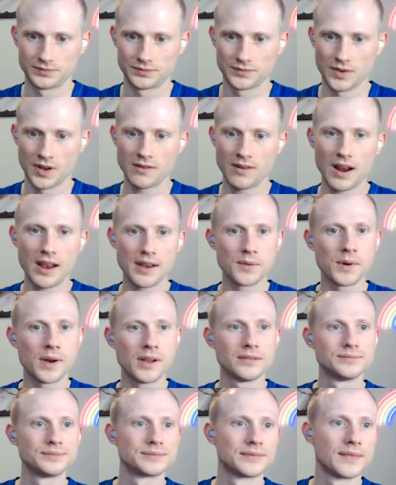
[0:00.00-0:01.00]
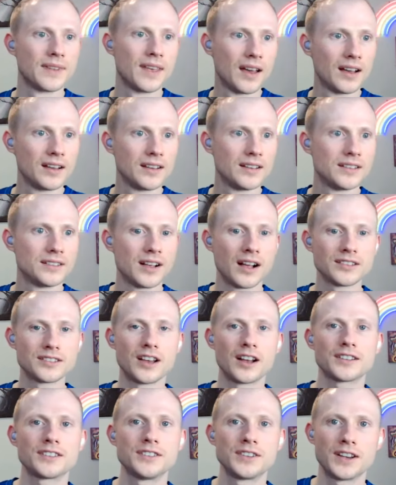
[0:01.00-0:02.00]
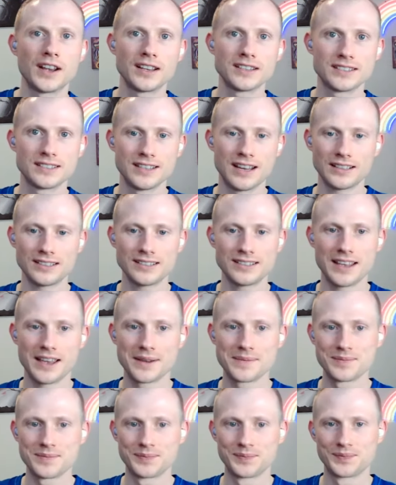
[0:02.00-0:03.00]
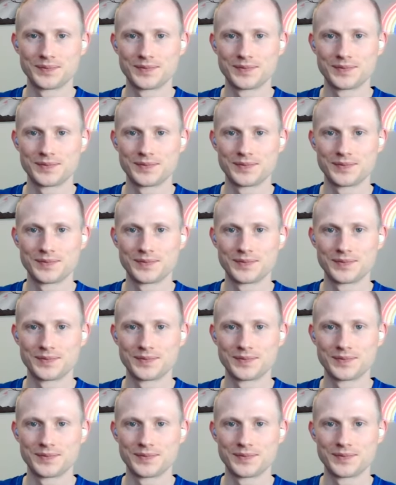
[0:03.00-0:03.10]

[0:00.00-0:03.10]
All right. Well, I'll talk to you guys next time.